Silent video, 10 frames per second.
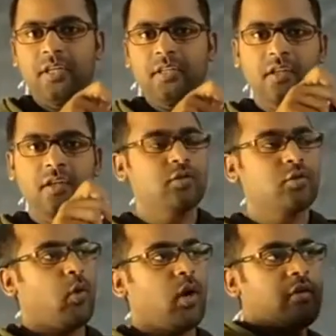Yes,
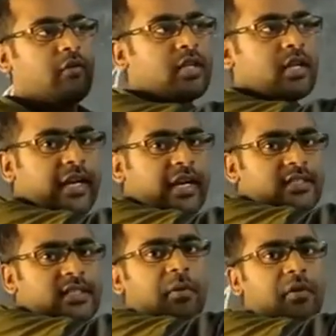so whatever the
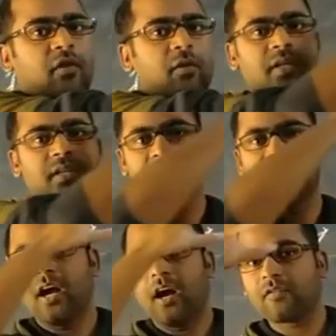rays coming from the
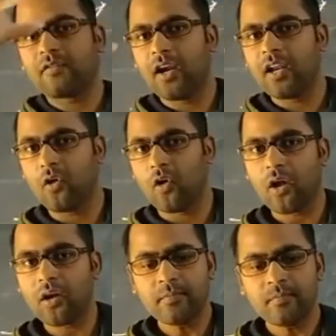tree are falling
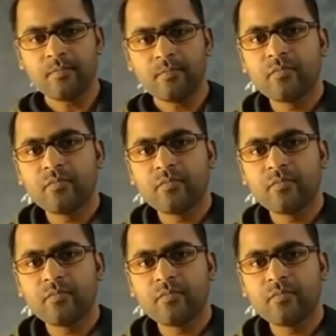on